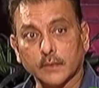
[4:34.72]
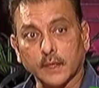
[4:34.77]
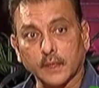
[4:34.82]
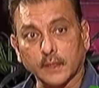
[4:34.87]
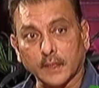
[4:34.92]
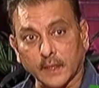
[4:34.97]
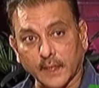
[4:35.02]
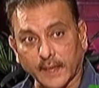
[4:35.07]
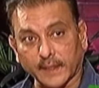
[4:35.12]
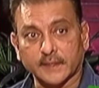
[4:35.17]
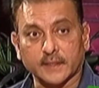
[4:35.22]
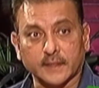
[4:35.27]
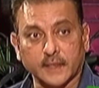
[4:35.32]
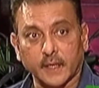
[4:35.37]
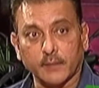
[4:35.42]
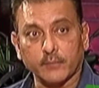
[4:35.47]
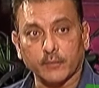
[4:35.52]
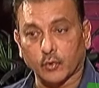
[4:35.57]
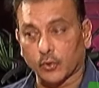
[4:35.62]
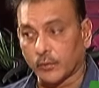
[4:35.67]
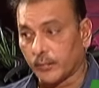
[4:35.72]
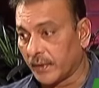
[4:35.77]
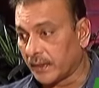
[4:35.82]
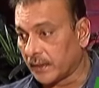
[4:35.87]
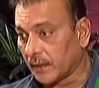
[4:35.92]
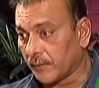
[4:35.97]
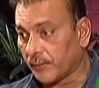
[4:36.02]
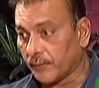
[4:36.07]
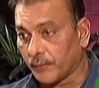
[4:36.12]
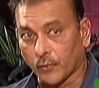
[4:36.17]
in the next game could be
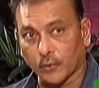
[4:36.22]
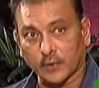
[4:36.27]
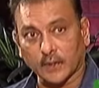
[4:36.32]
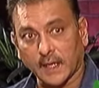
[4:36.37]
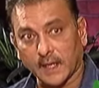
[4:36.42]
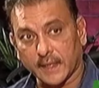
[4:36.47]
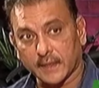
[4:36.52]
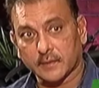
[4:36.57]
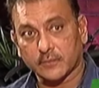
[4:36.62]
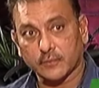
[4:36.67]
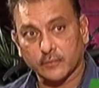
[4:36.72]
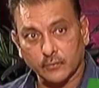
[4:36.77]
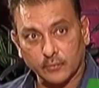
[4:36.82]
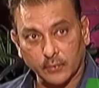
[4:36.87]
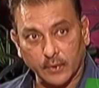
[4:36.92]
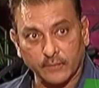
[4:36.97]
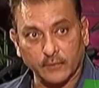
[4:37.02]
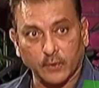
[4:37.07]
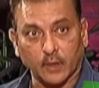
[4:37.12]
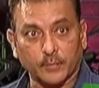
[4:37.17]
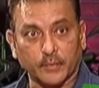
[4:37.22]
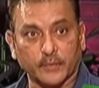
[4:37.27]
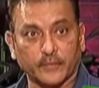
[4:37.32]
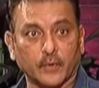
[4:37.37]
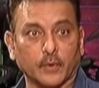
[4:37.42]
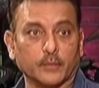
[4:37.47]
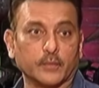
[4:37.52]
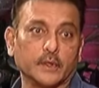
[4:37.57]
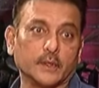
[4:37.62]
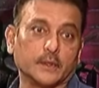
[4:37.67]
the four guys who have not
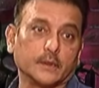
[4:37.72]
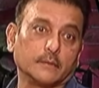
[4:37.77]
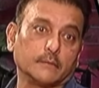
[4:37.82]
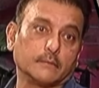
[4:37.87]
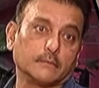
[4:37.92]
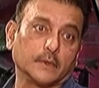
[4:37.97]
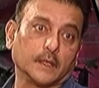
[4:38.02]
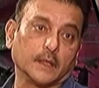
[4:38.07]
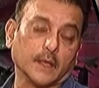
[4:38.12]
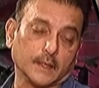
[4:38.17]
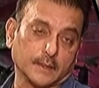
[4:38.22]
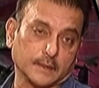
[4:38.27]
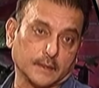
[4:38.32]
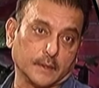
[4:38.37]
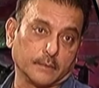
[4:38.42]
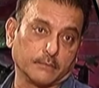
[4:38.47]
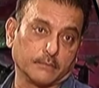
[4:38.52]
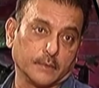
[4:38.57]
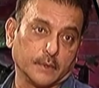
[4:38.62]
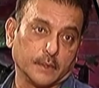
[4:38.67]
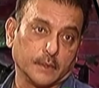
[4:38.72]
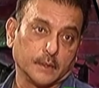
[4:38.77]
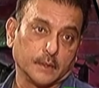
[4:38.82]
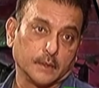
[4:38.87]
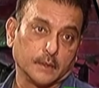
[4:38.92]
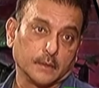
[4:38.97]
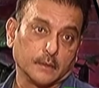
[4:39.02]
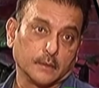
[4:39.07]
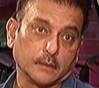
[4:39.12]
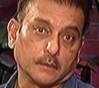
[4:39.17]
performed in the last game.
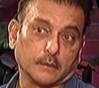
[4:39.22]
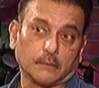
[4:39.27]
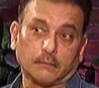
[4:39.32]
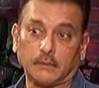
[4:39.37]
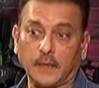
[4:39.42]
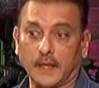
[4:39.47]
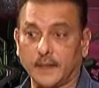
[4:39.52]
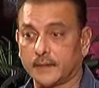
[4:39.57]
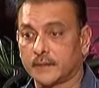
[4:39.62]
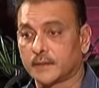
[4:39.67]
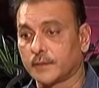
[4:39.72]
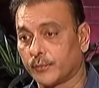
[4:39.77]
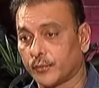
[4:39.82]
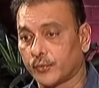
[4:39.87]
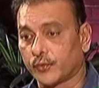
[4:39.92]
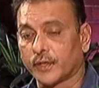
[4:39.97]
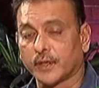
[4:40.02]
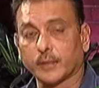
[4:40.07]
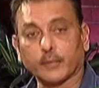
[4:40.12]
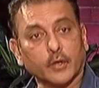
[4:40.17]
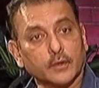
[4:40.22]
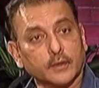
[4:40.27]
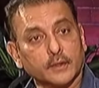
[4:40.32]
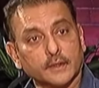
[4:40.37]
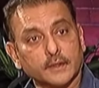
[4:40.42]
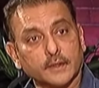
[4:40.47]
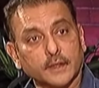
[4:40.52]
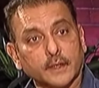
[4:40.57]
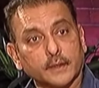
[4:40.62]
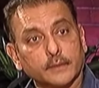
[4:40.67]
That is the beauty about
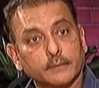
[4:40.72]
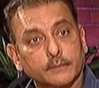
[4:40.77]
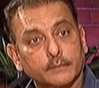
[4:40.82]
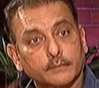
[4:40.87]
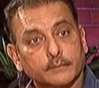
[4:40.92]
this side.